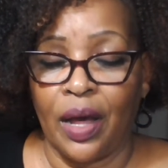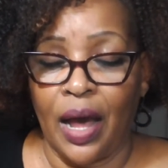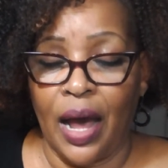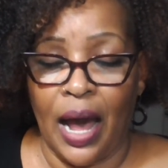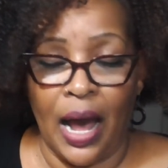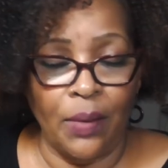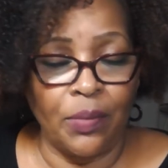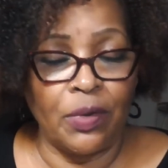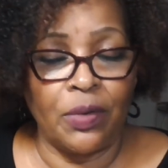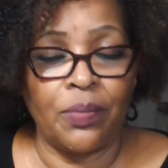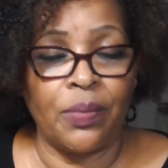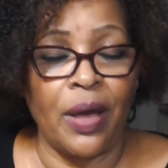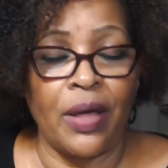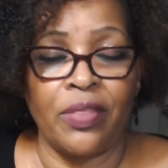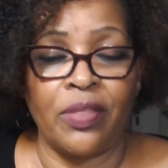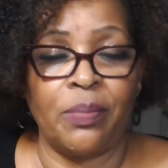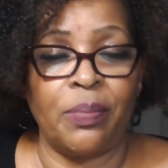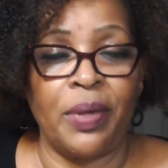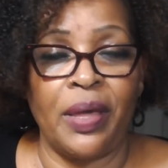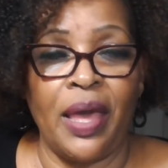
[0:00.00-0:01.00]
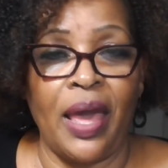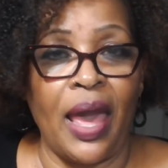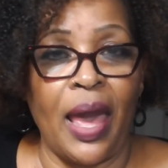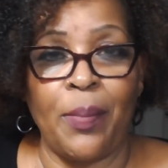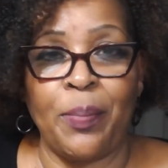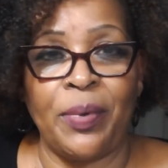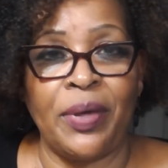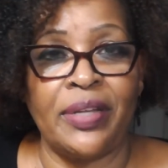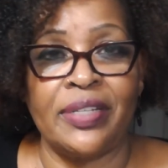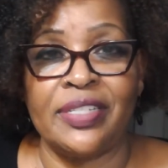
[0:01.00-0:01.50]
I would rather be
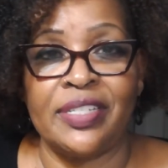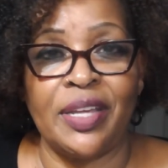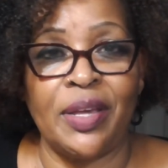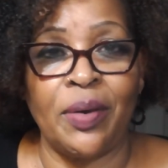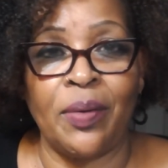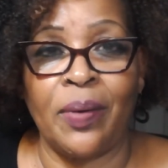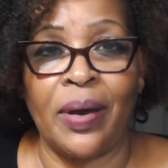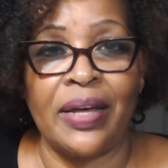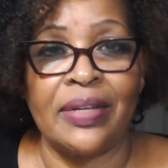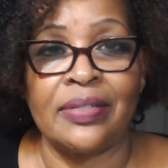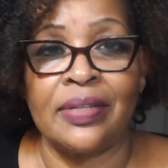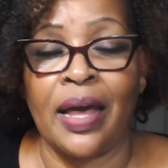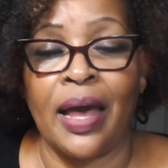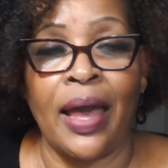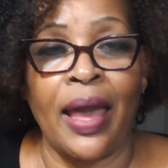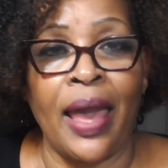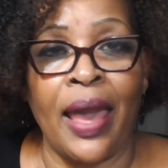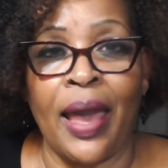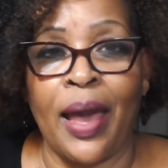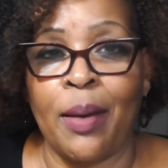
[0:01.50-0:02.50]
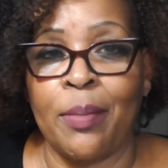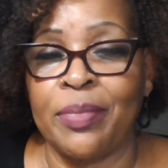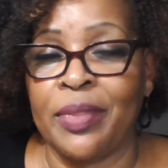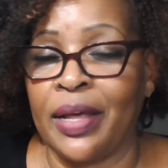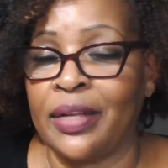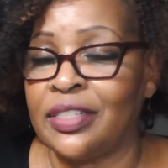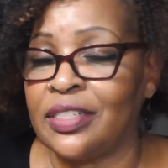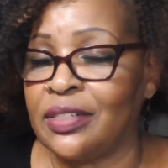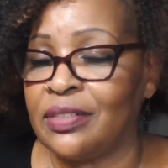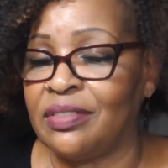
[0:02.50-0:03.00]
happy and single as I am
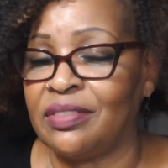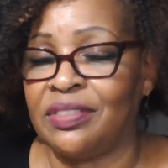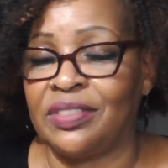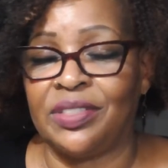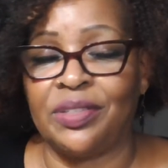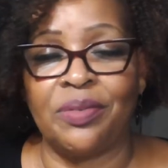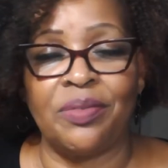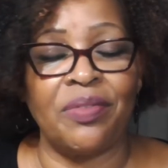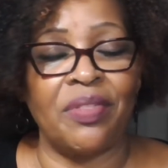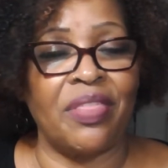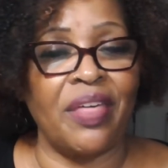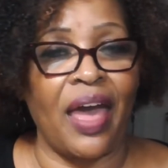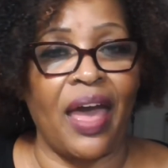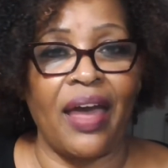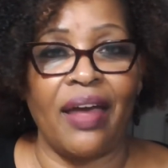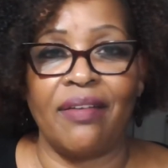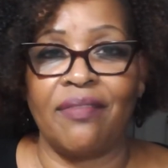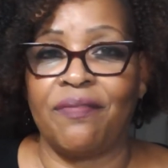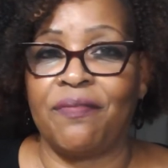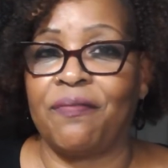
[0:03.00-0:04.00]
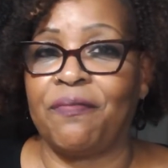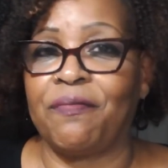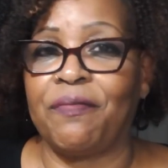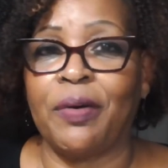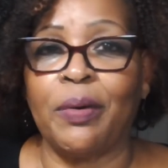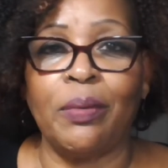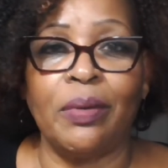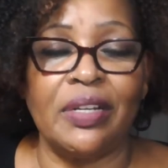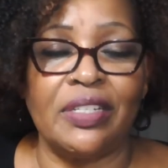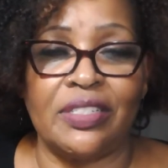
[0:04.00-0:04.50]
than to do that
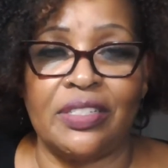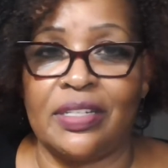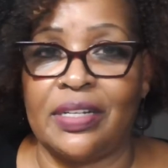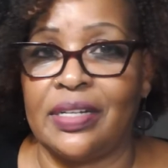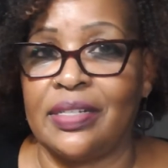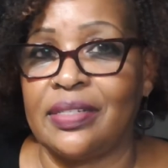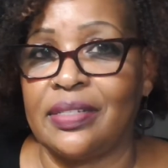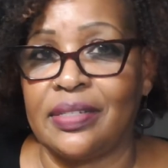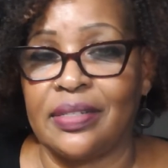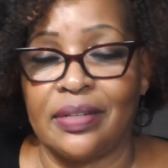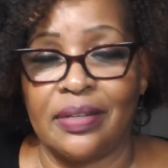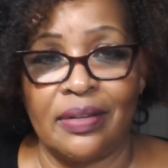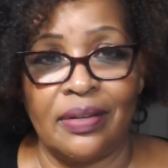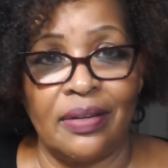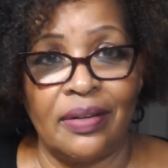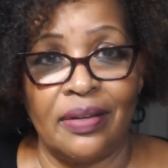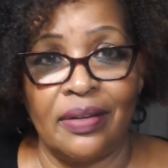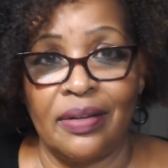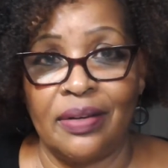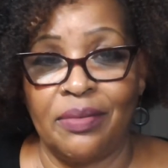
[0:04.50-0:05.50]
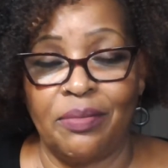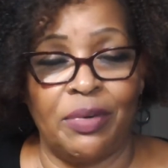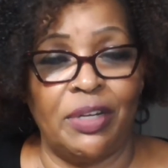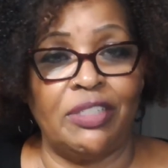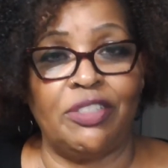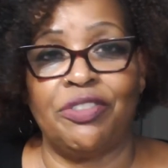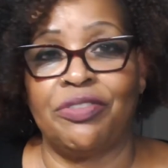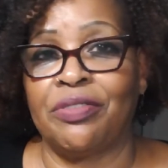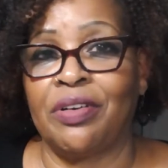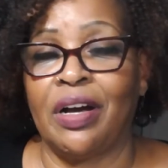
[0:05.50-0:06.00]
foolishness
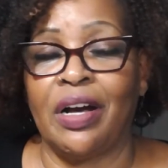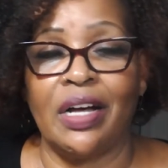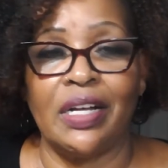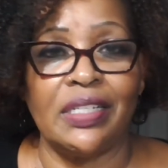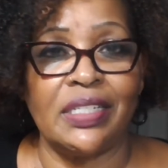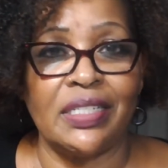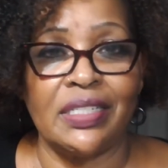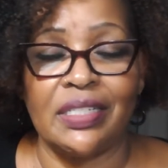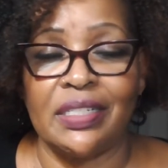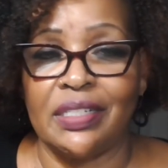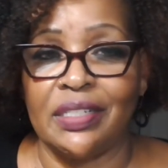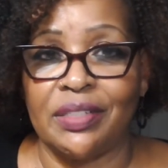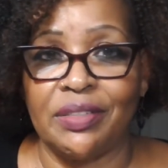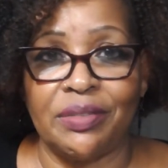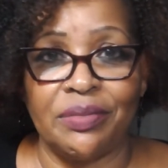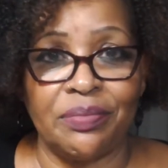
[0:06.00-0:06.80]
with trust.